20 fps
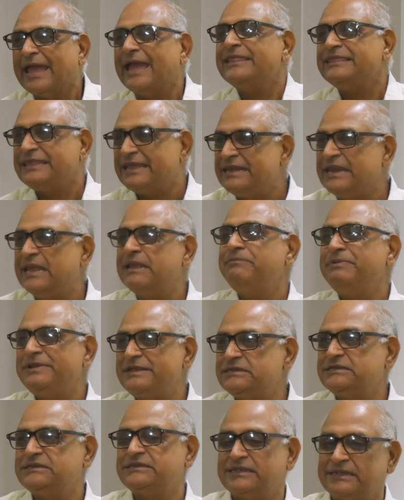and the
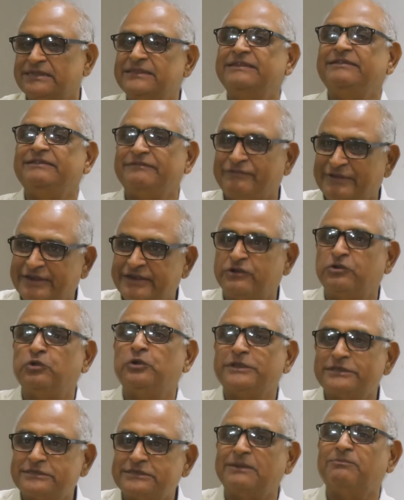neighbors were
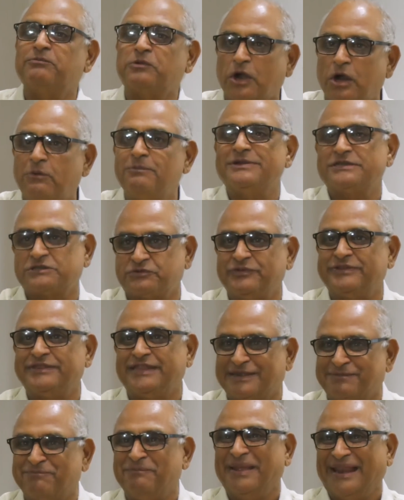doing some commerce
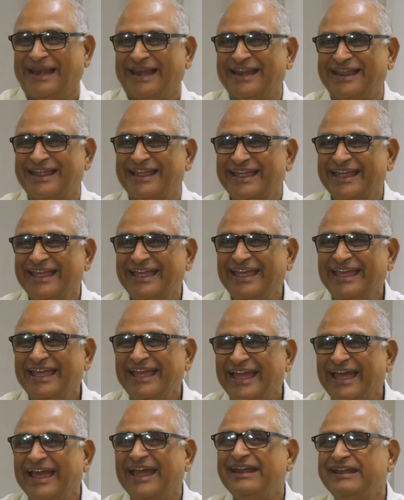with that milk,
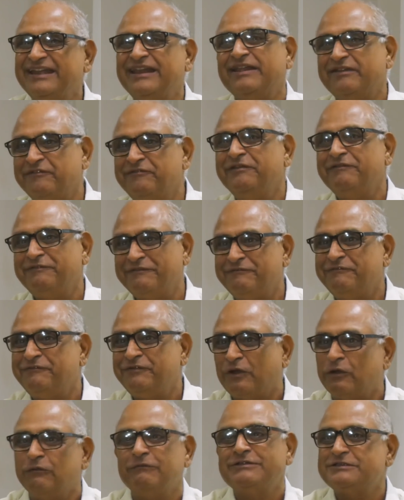and we
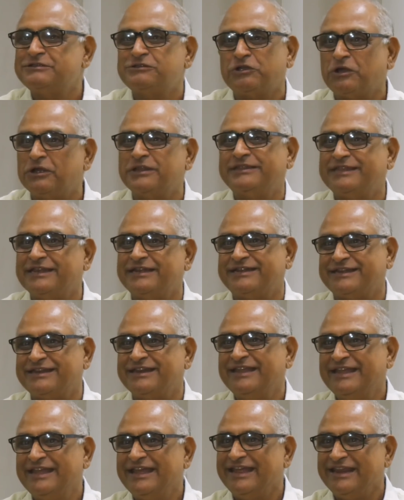we always thought that.
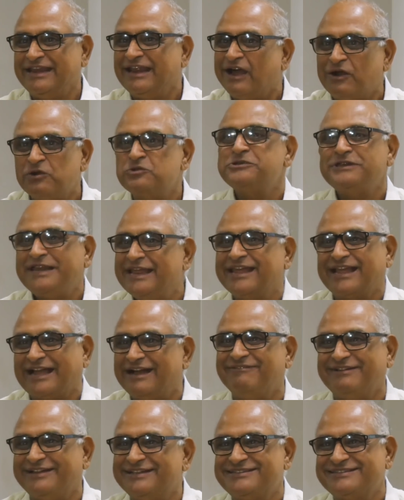In a house like
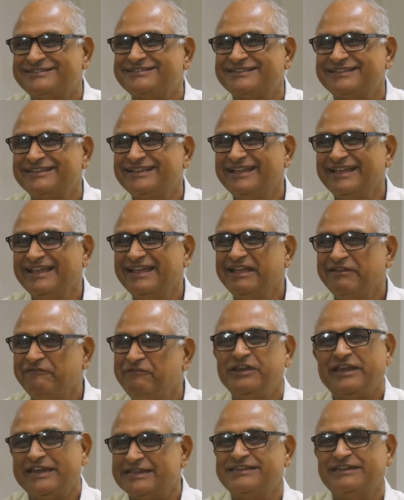ours,
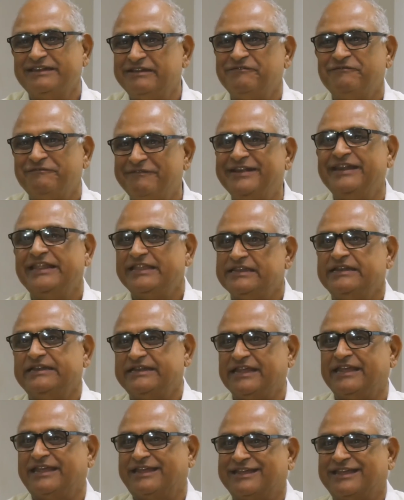we doesn't one
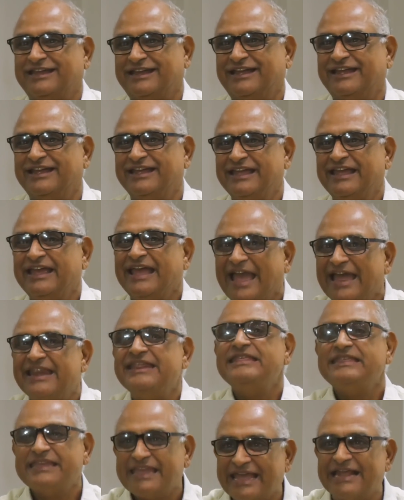doesn't take uh,
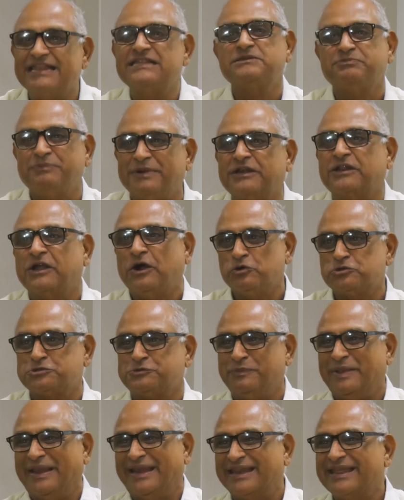anything else but
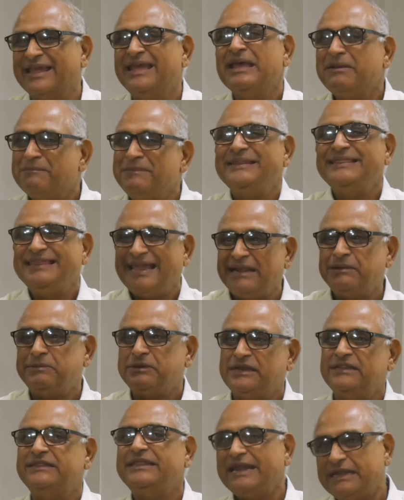cow's milk. But that
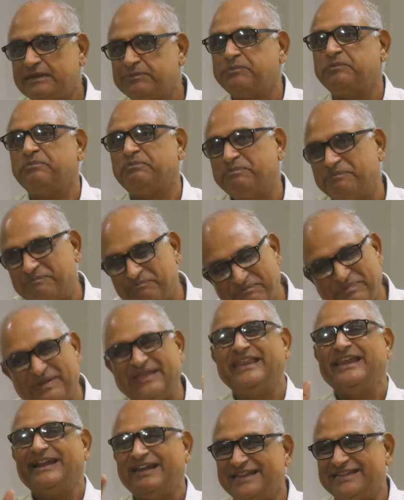that
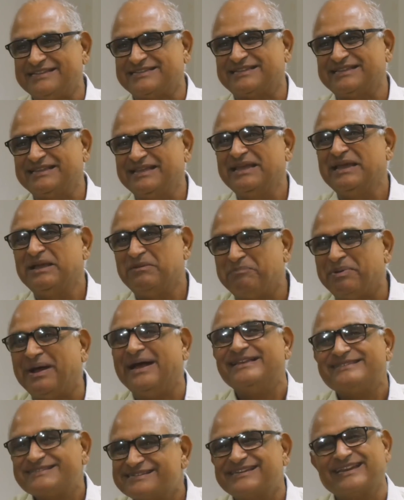period is
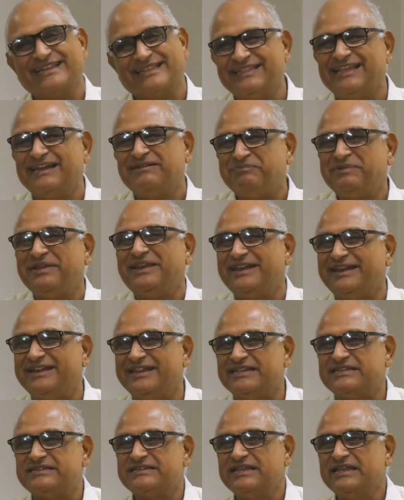past. That
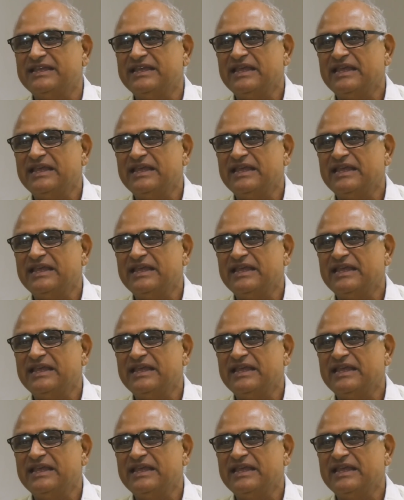period is